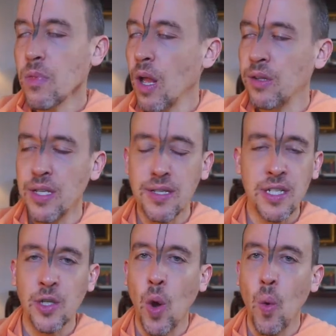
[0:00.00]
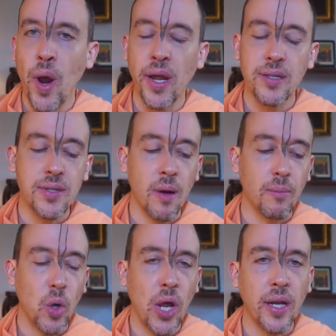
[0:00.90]
This in no way is
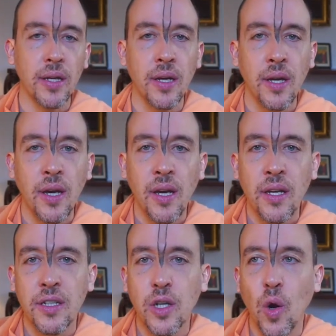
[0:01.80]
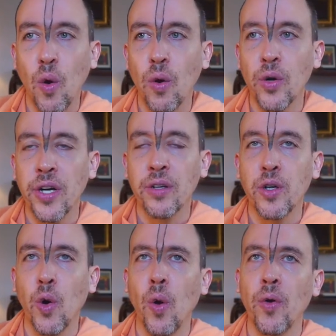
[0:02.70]
downplaying the
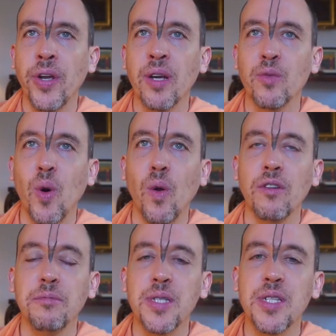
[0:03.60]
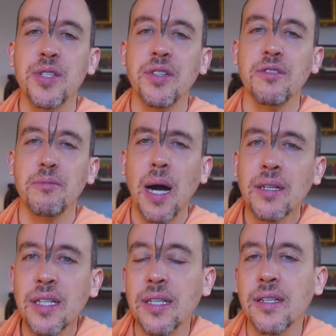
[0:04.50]
glory and role of position of
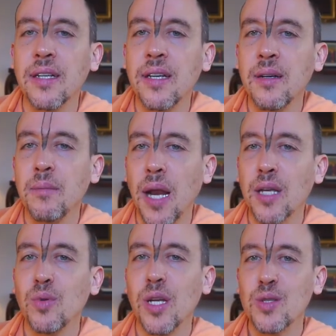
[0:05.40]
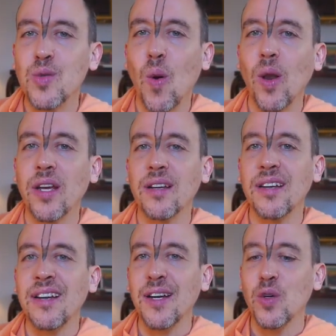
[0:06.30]
bhakti, but actually extolling
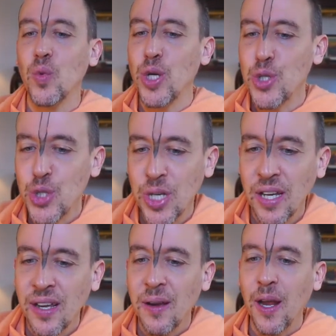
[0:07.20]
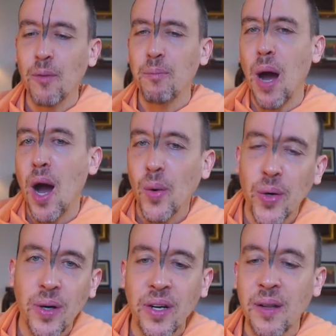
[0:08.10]
her reach, her
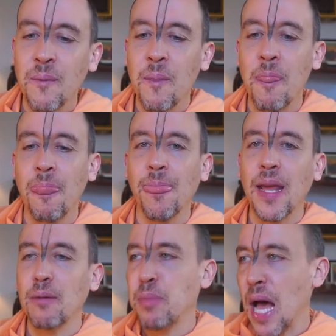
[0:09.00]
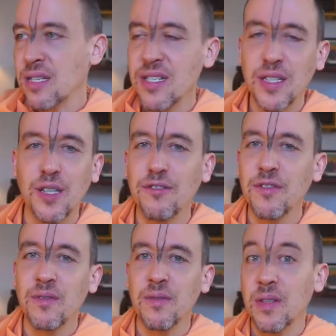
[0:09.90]
power, the capacity of
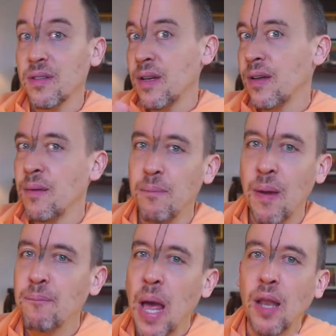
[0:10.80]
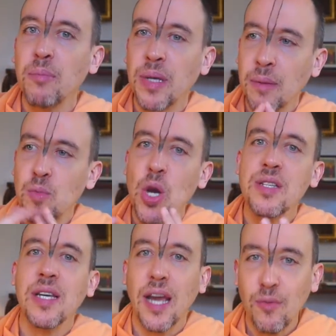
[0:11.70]
enveloping,
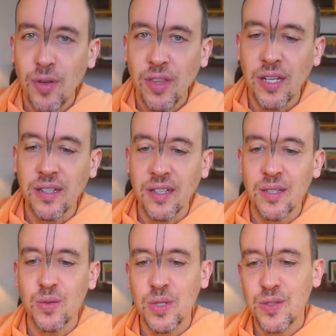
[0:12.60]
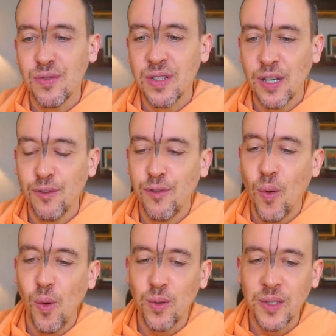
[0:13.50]
embracing everything into her
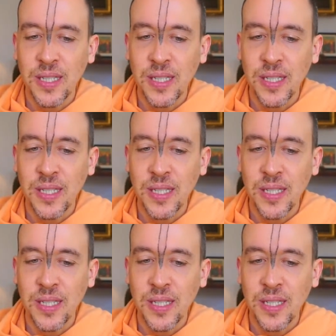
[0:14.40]
fold.